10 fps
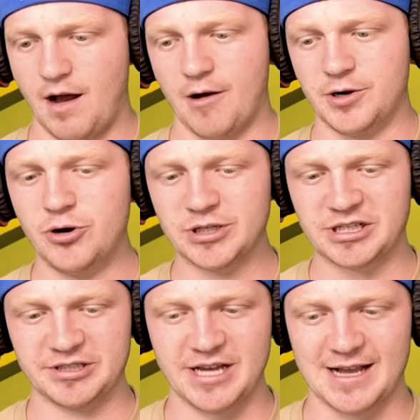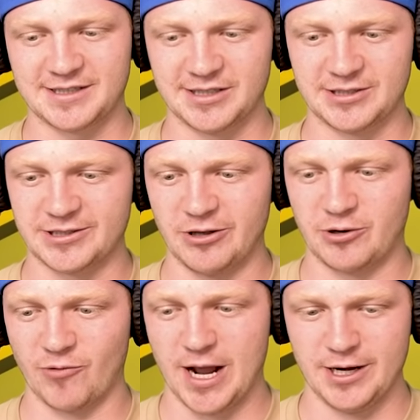Our newest contestants
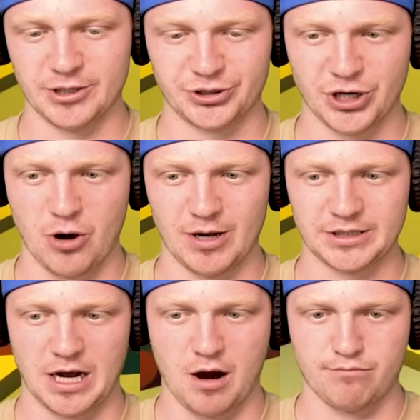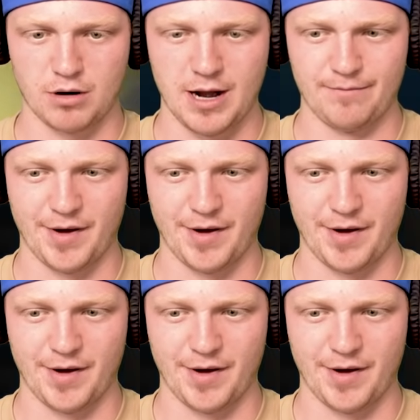look ready to show us our brain